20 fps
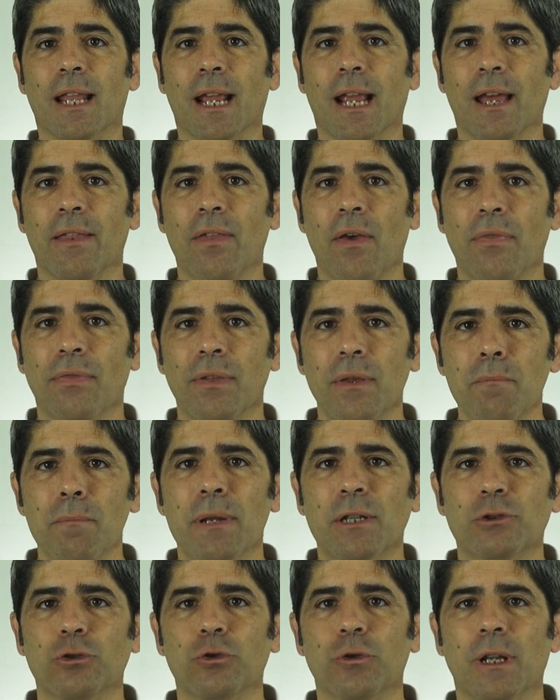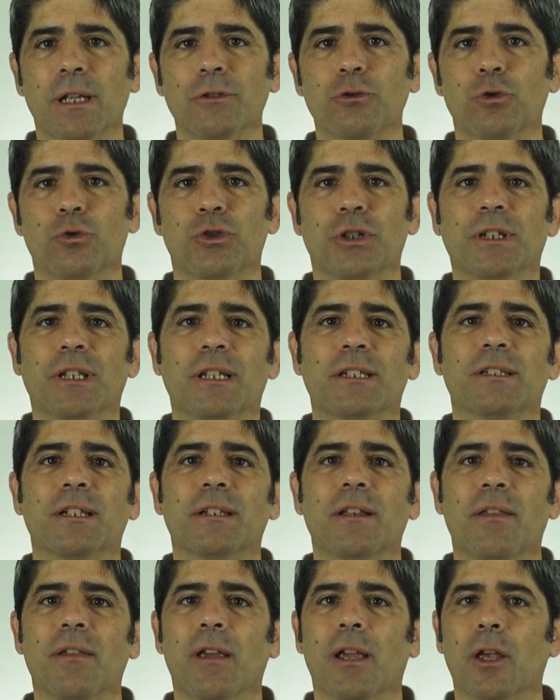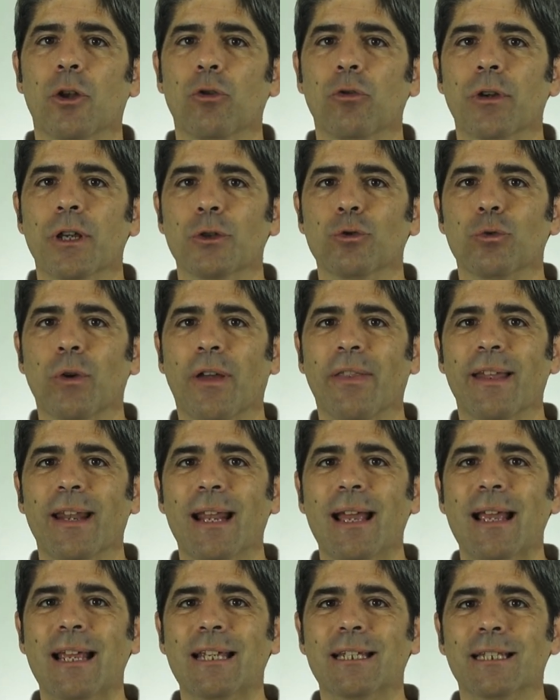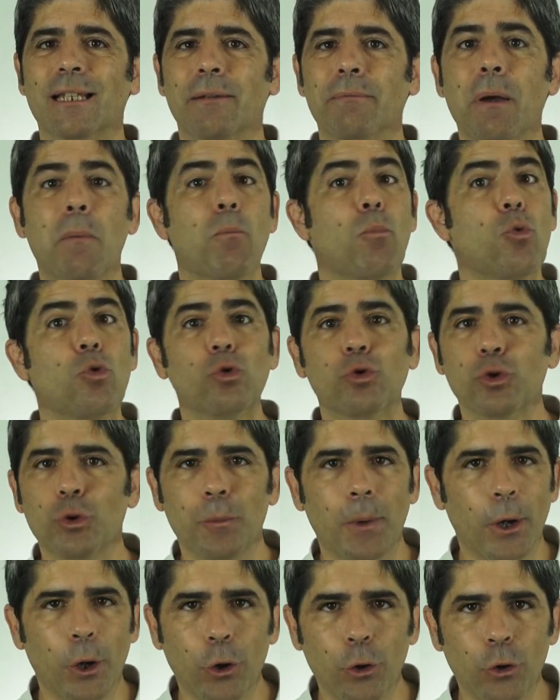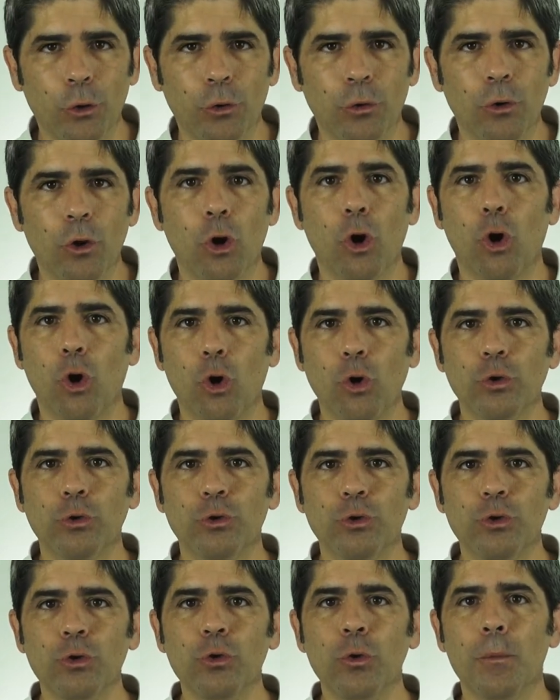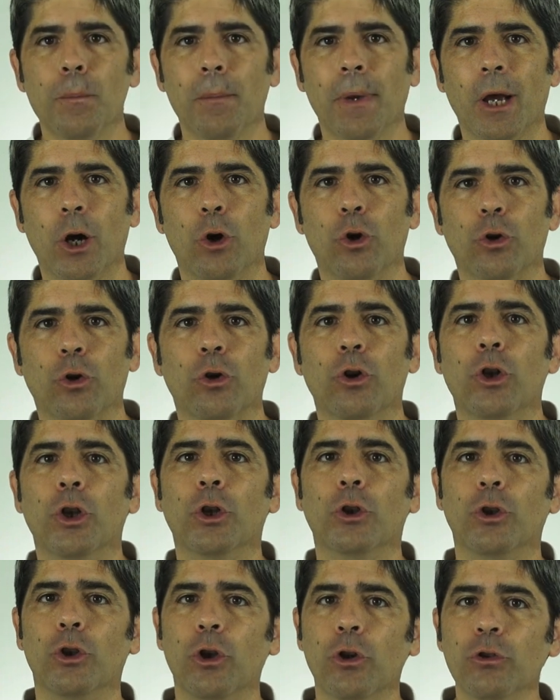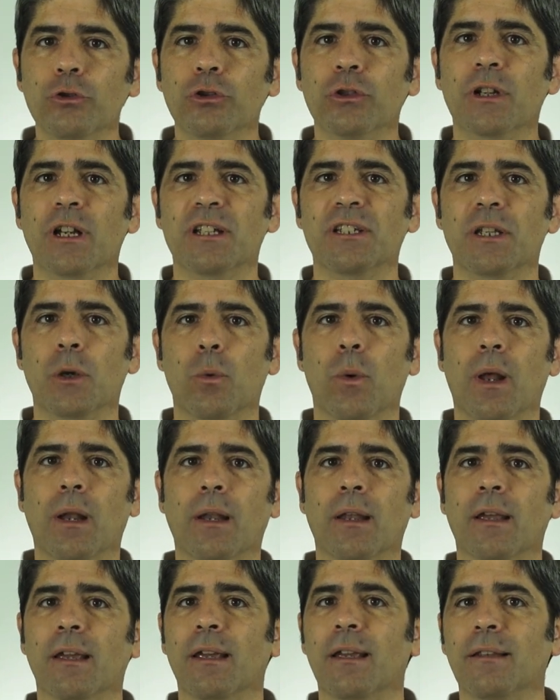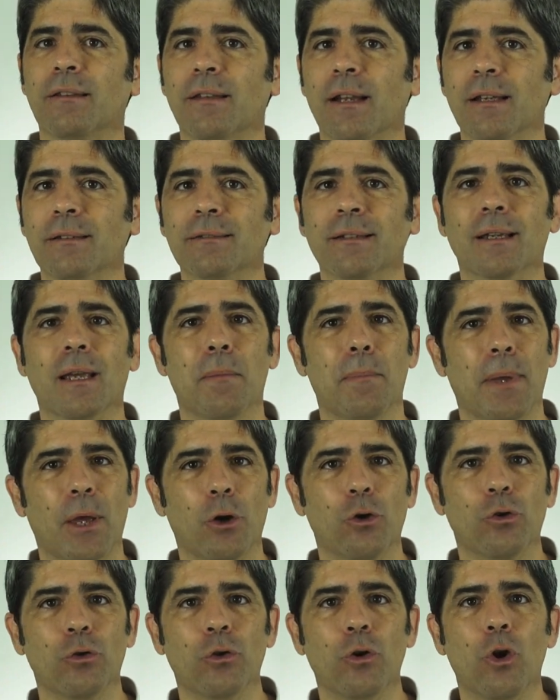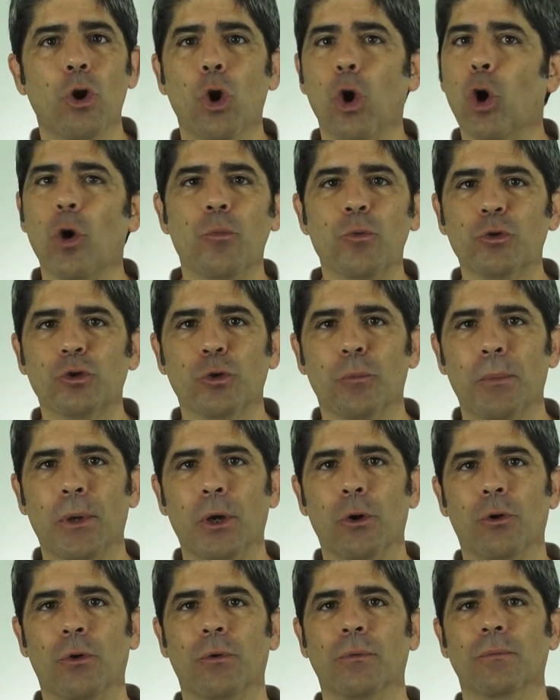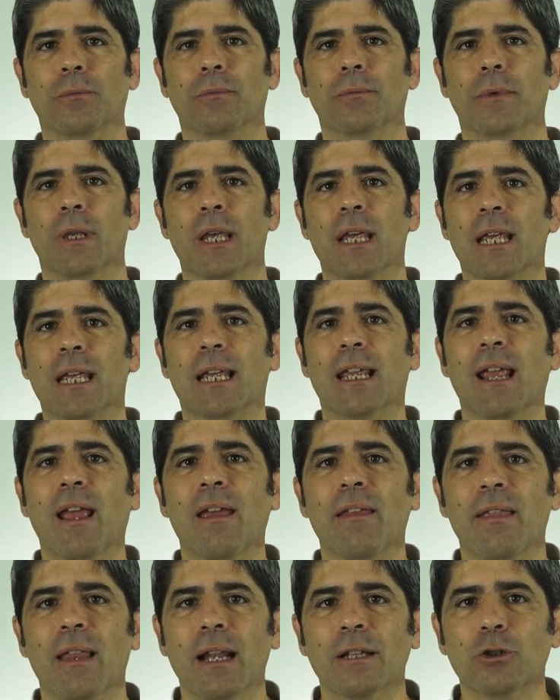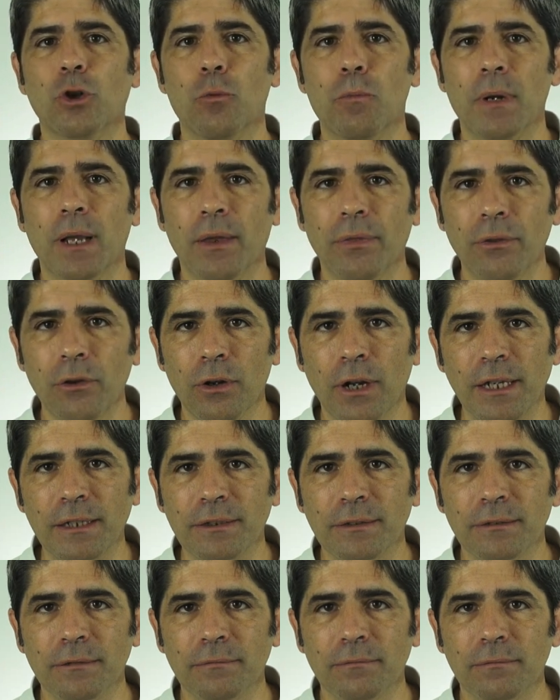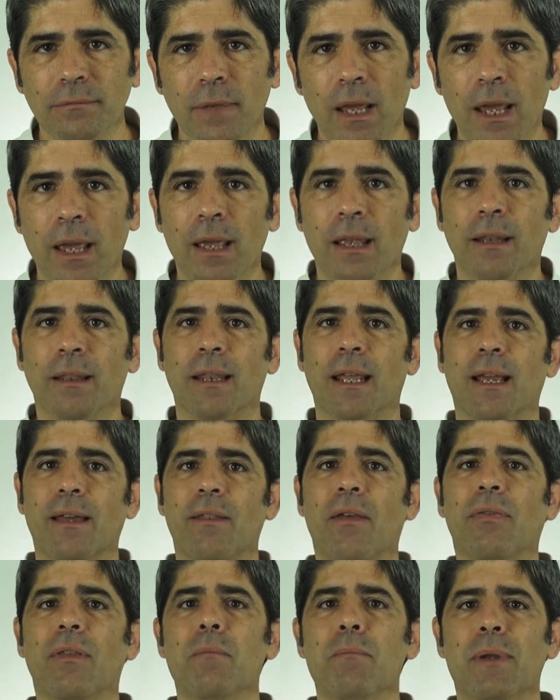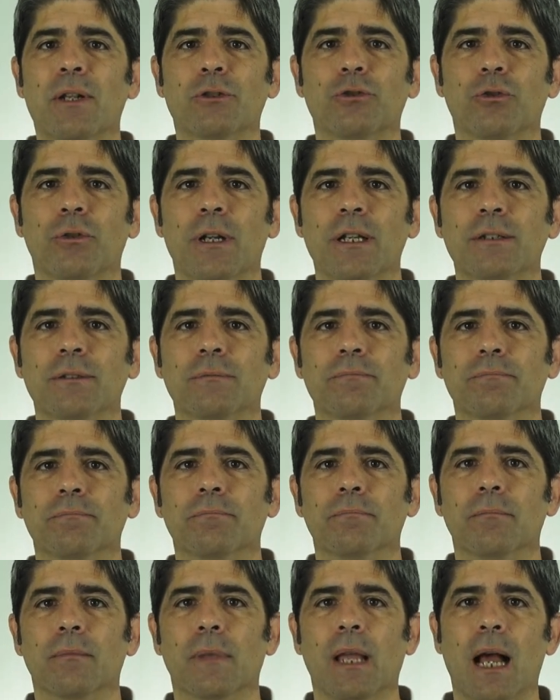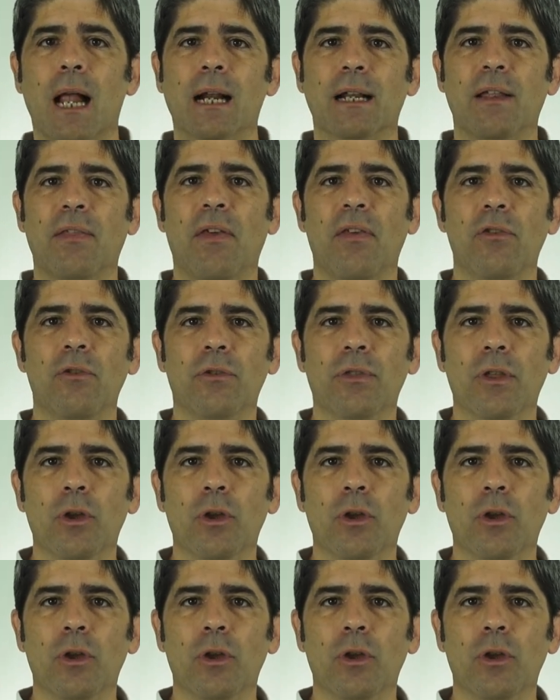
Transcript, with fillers: people, 87 said their hip was much better, 8 said it was better, two said it was about the same, and three said it was worse or much worse. And what about complications? Out of every 100 people,